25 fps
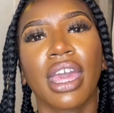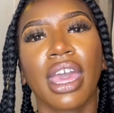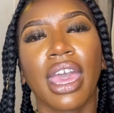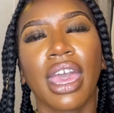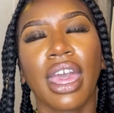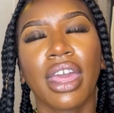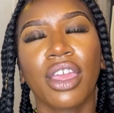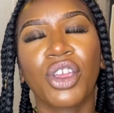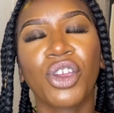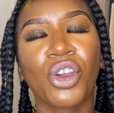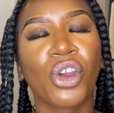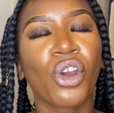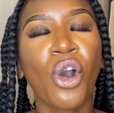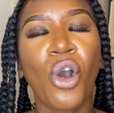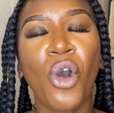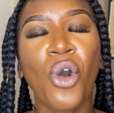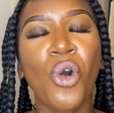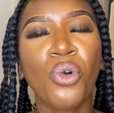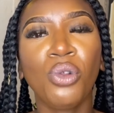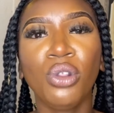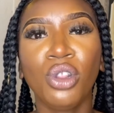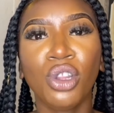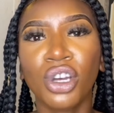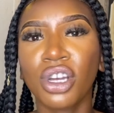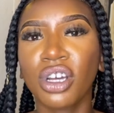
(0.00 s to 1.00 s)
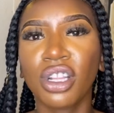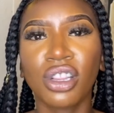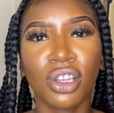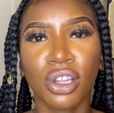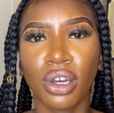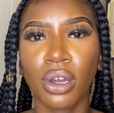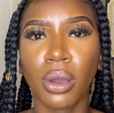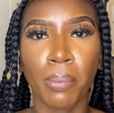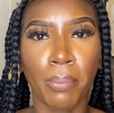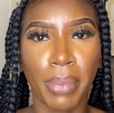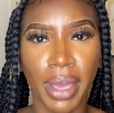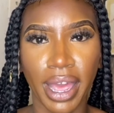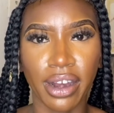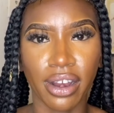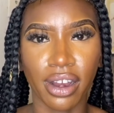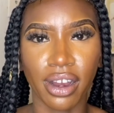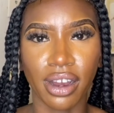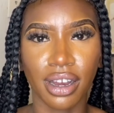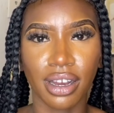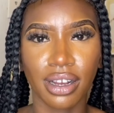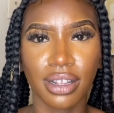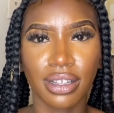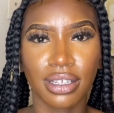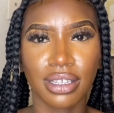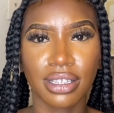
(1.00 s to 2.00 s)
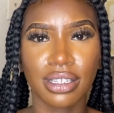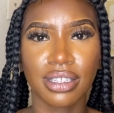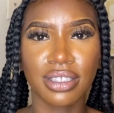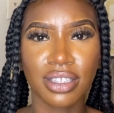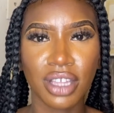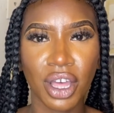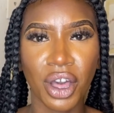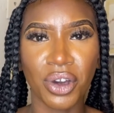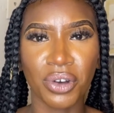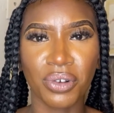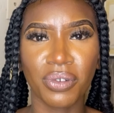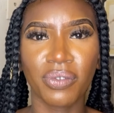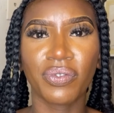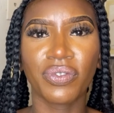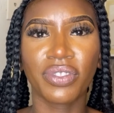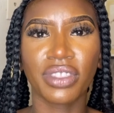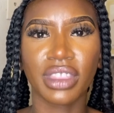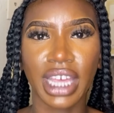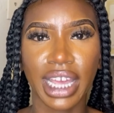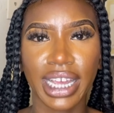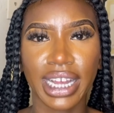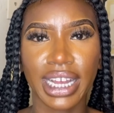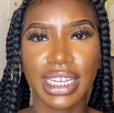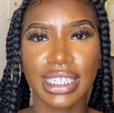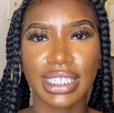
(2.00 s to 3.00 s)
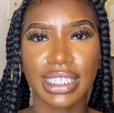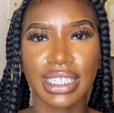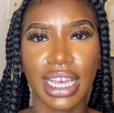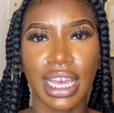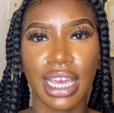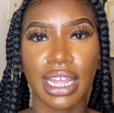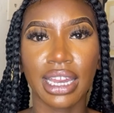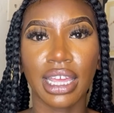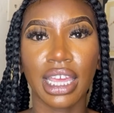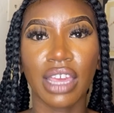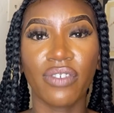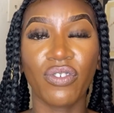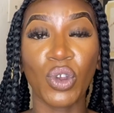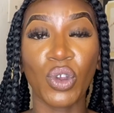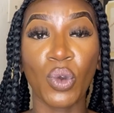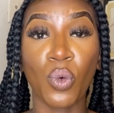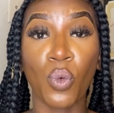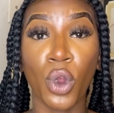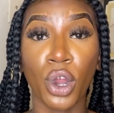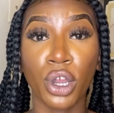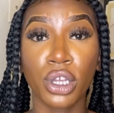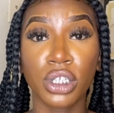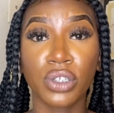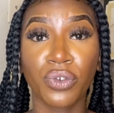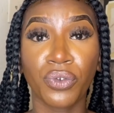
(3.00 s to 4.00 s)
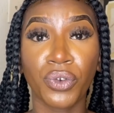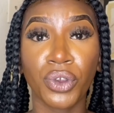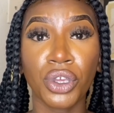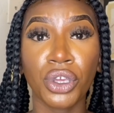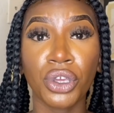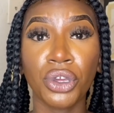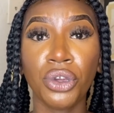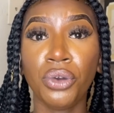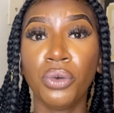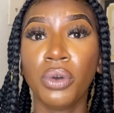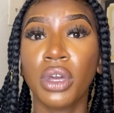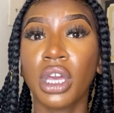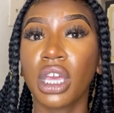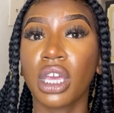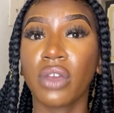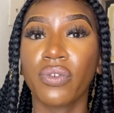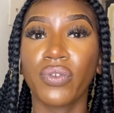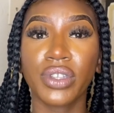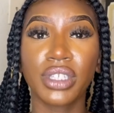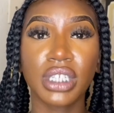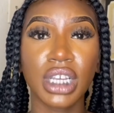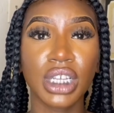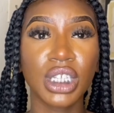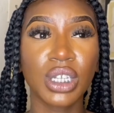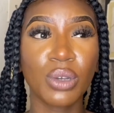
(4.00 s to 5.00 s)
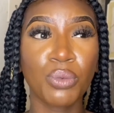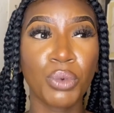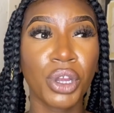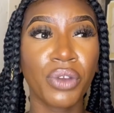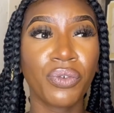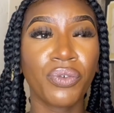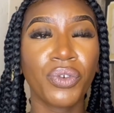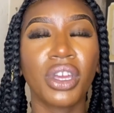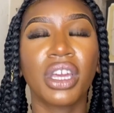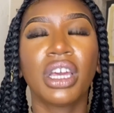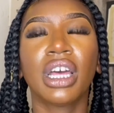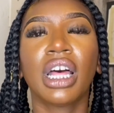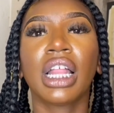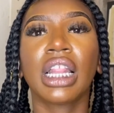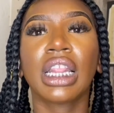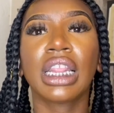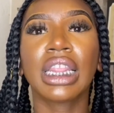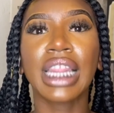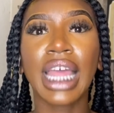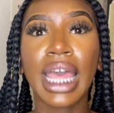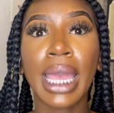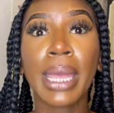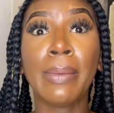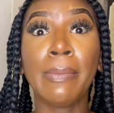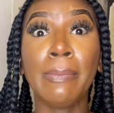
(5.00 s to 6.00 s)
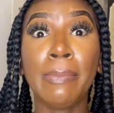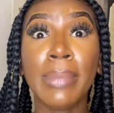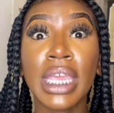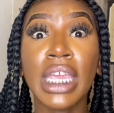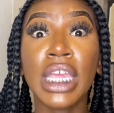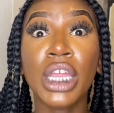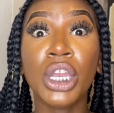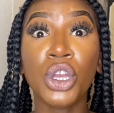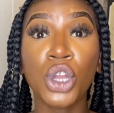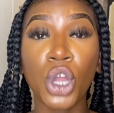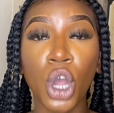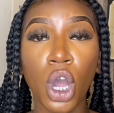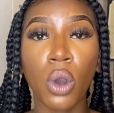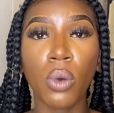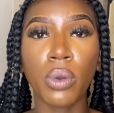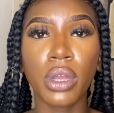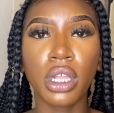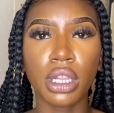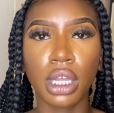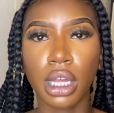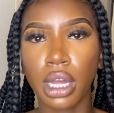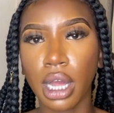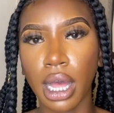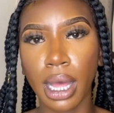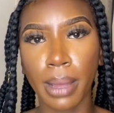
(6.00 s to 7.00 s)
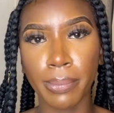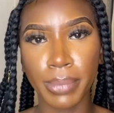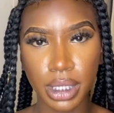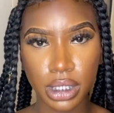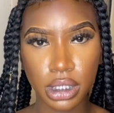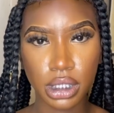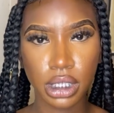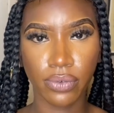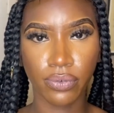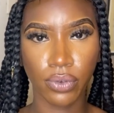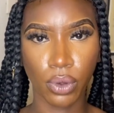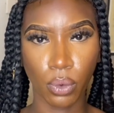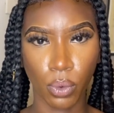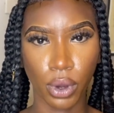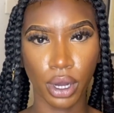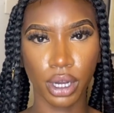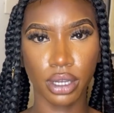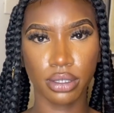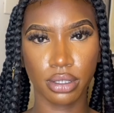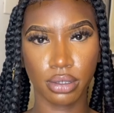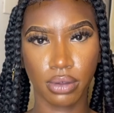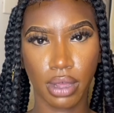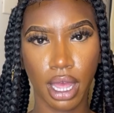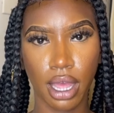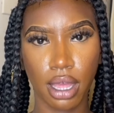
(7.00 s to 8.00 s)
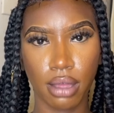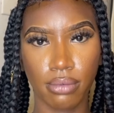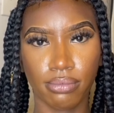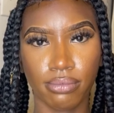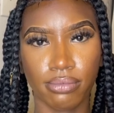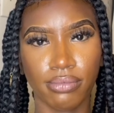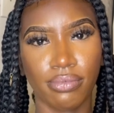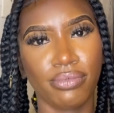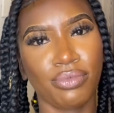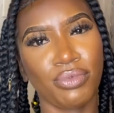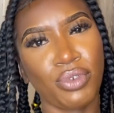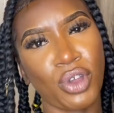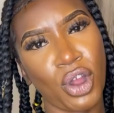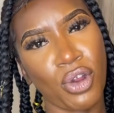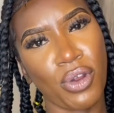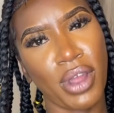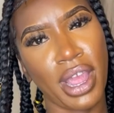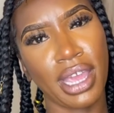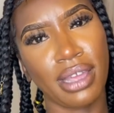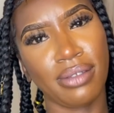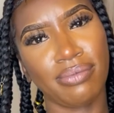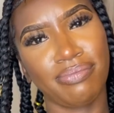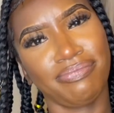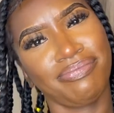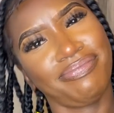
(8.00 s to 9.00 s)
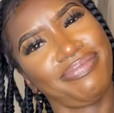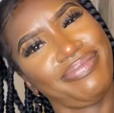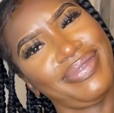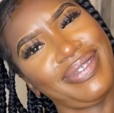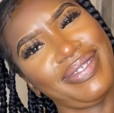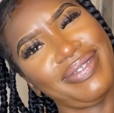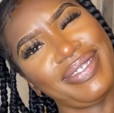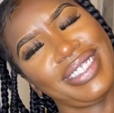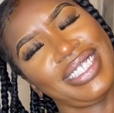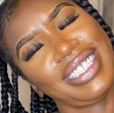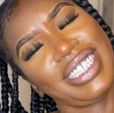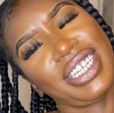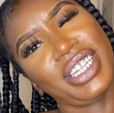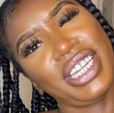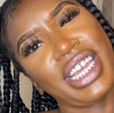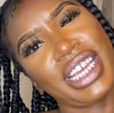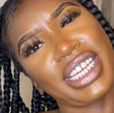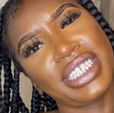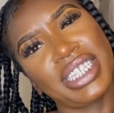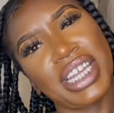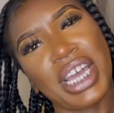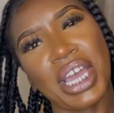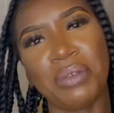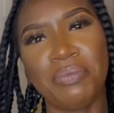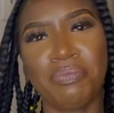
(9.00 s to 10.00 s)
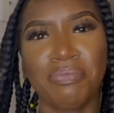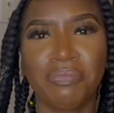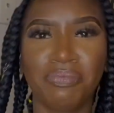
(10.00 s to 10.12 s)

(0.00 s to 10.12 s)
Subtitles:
your whole look better. So, like I said, if it works for you, if it doesn't work for you, let me know in the comments if it works, okay? All right, till next time.